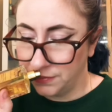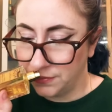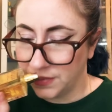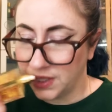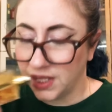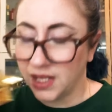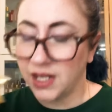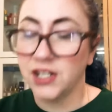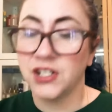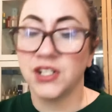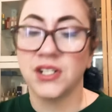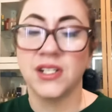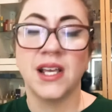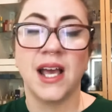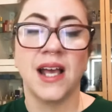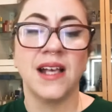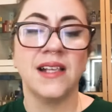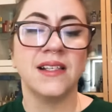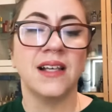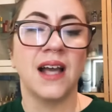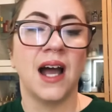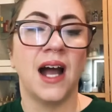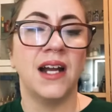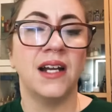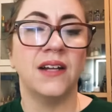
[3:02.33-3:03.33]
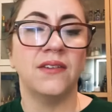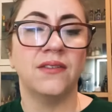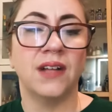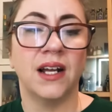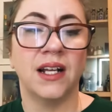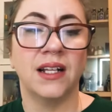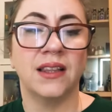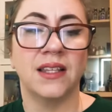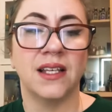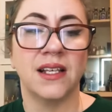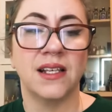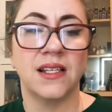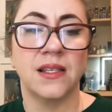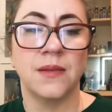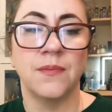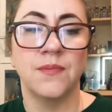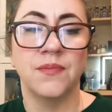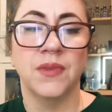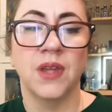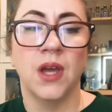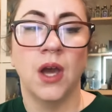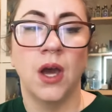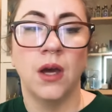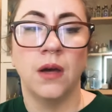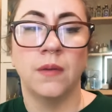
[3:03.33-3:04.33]
And it just has kind of like this
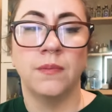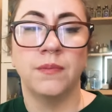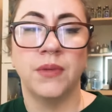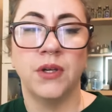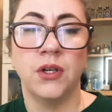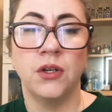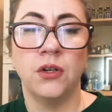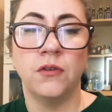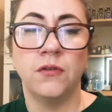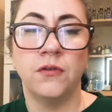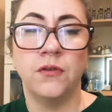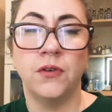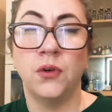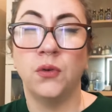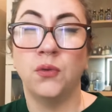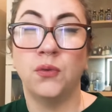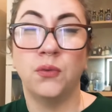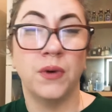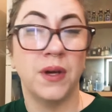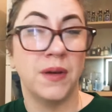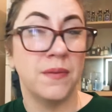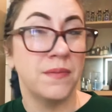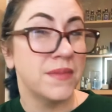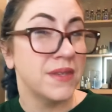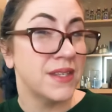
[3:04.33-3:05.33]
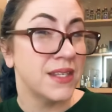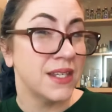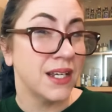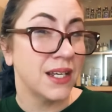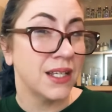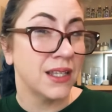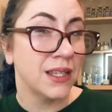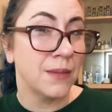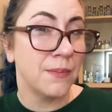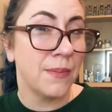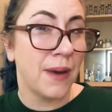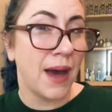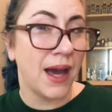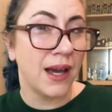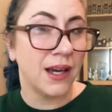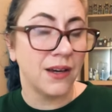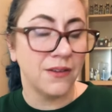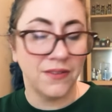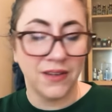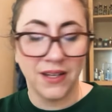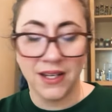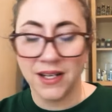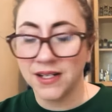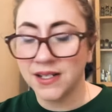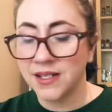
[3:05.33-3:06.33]
beautiful whimsy in the back
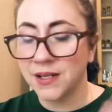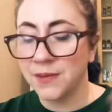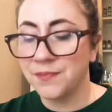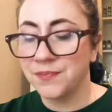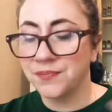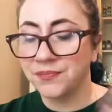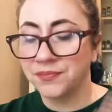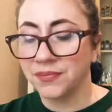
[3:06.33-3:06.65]
of it.